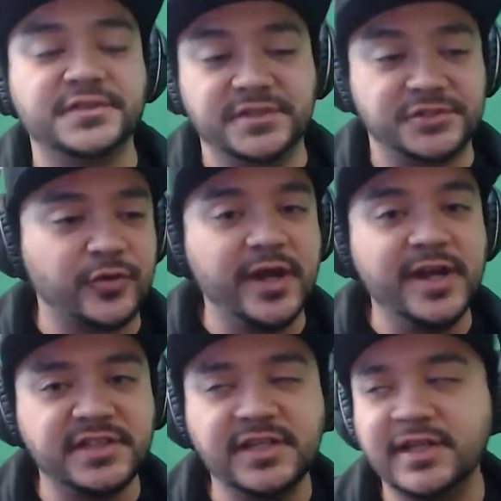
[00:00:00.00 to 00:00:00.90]
It's
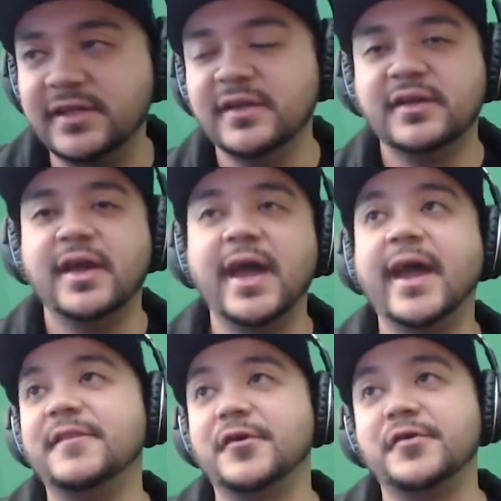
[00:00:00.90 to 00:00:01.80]
crazy.
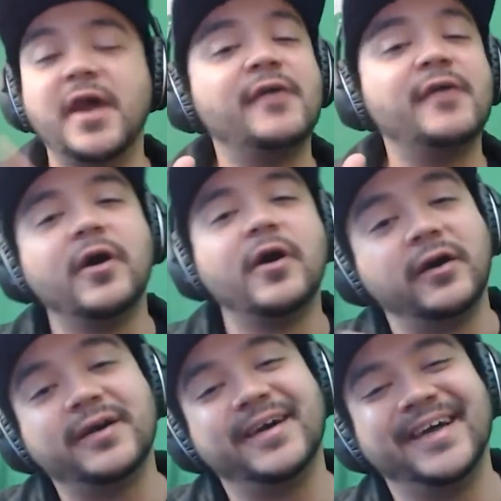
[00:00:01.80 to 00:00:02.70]
And they're not wrong.